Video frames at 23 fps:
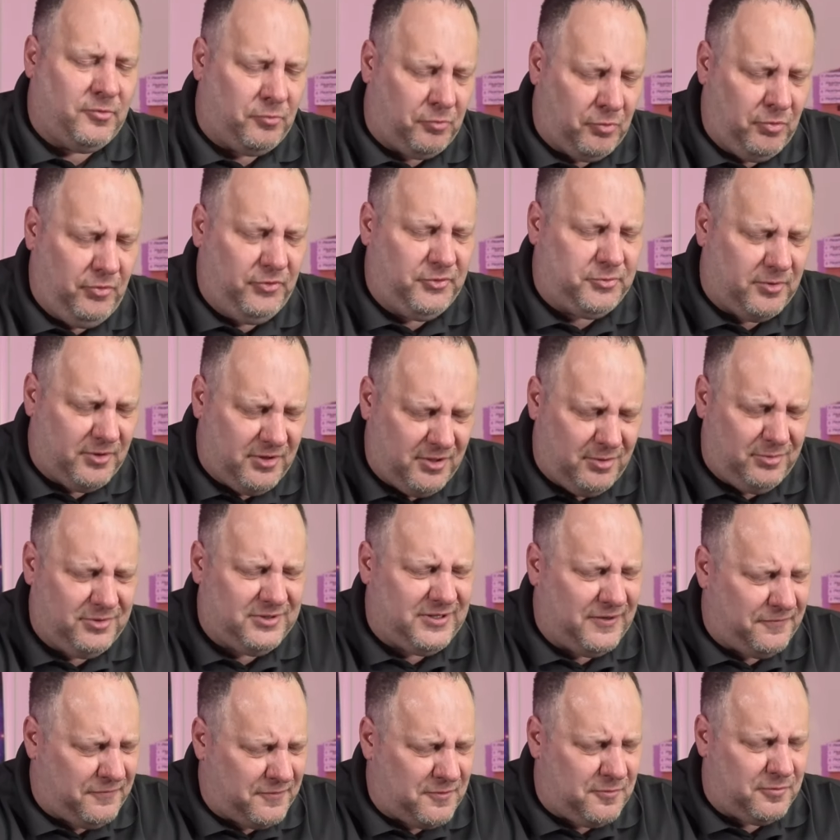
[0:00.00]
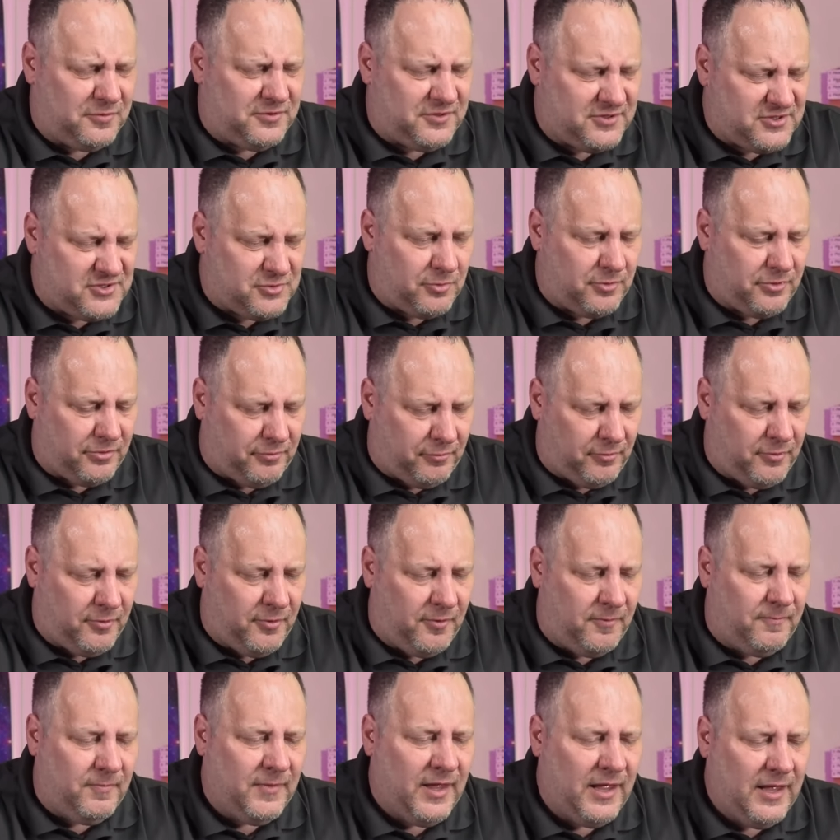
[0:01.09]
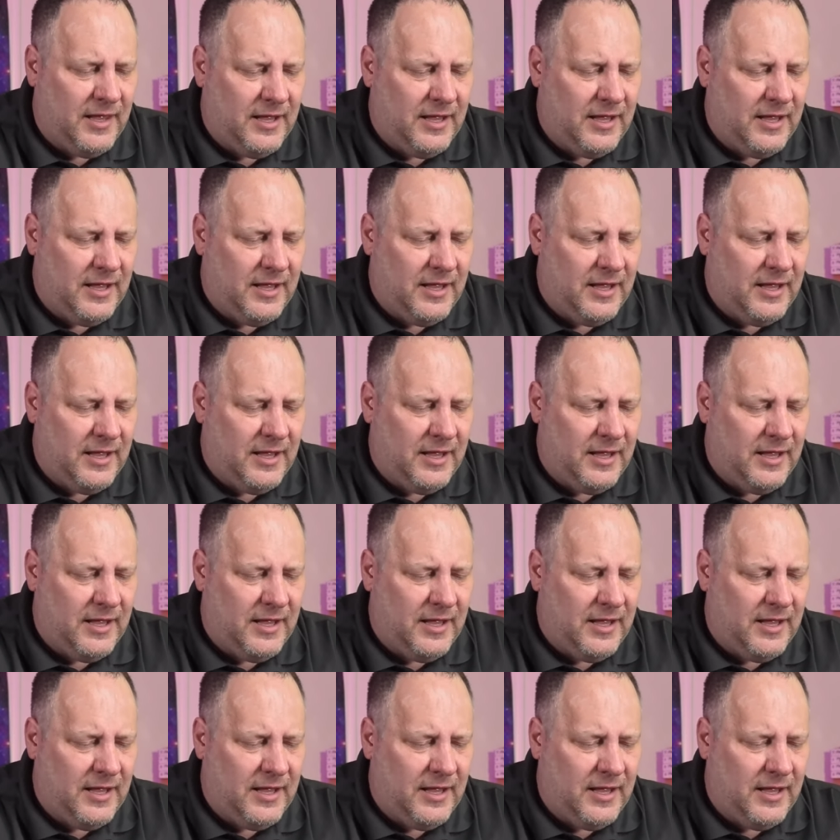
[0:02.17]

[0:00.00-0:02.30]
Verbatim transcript: The rules were a little difficult to sort through,